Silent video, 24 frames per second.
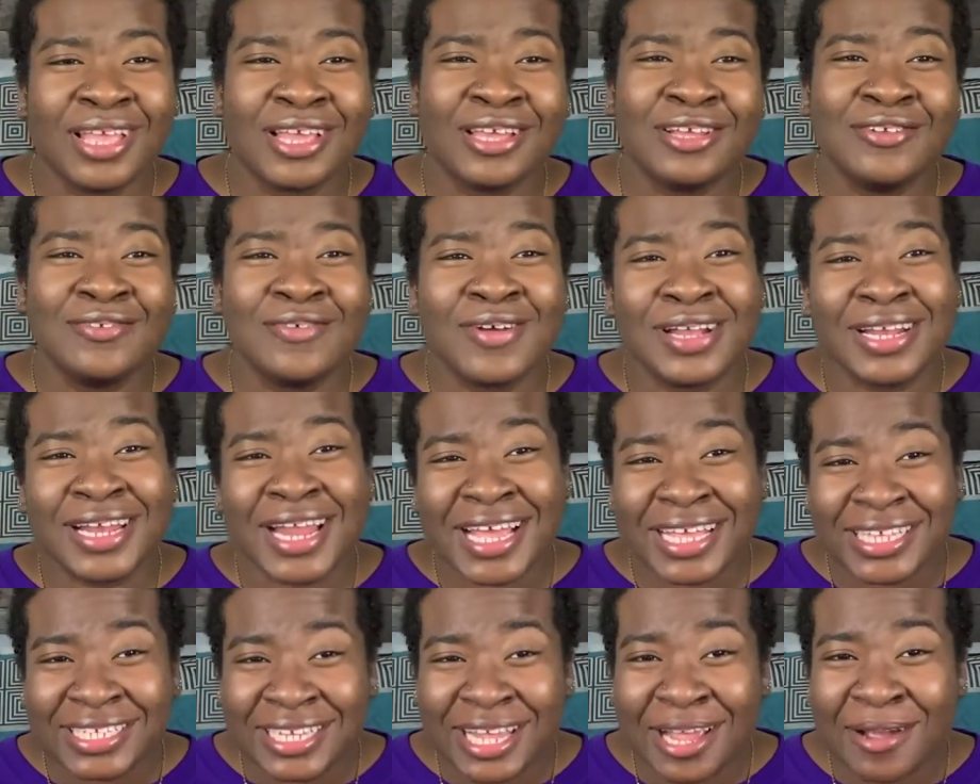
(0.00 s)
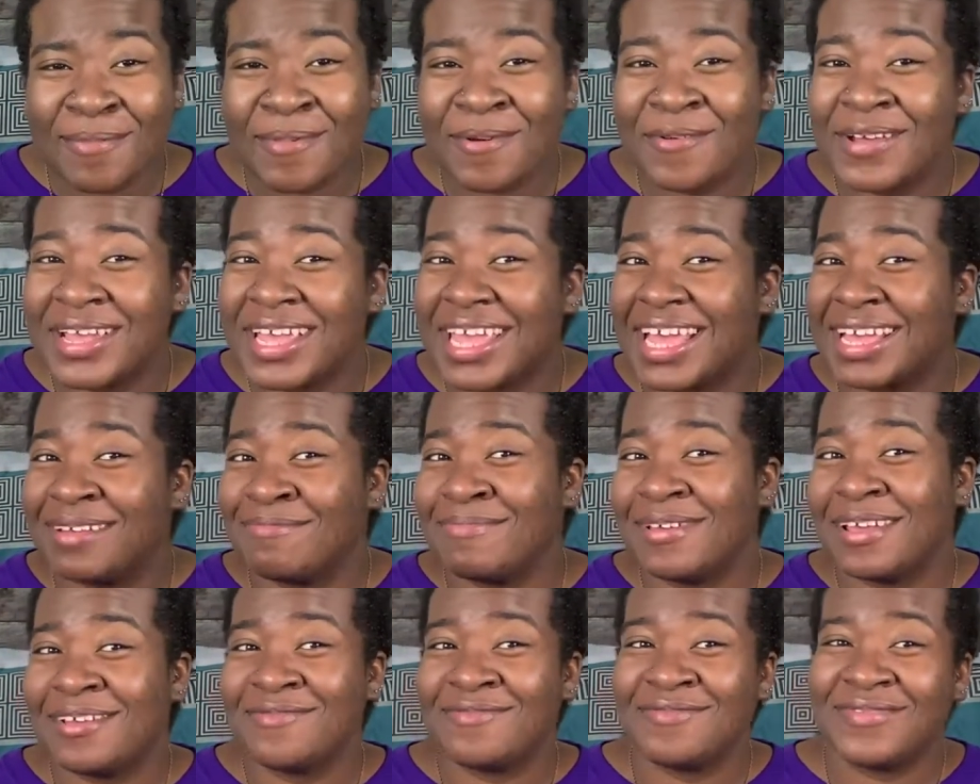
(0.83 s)
nice camera we can
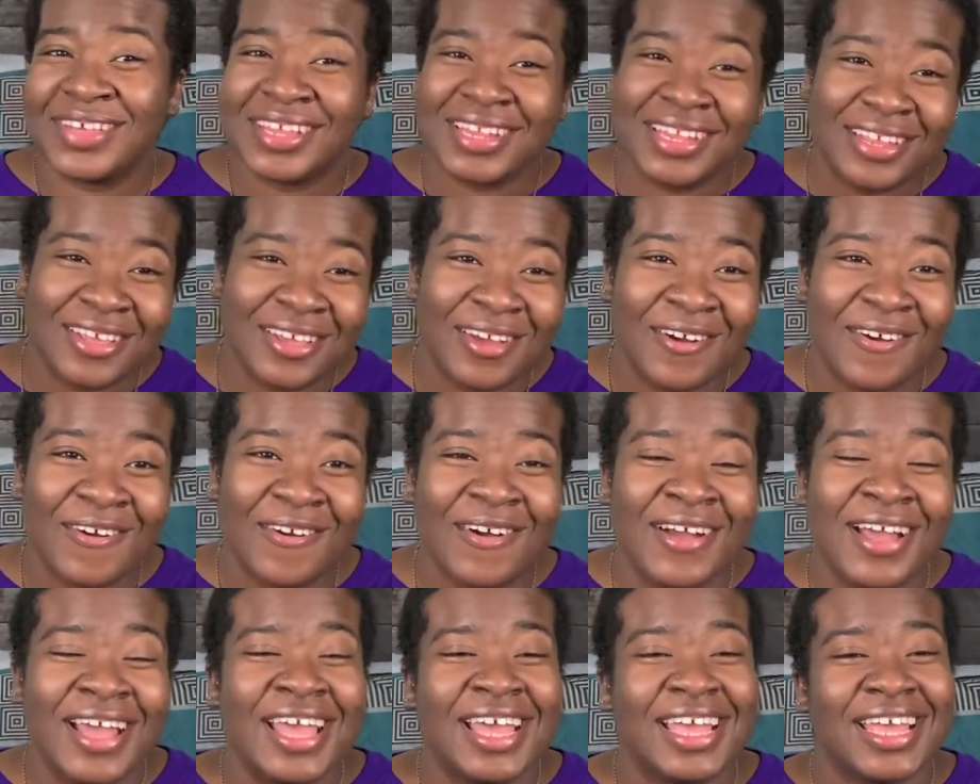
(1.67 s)
make video,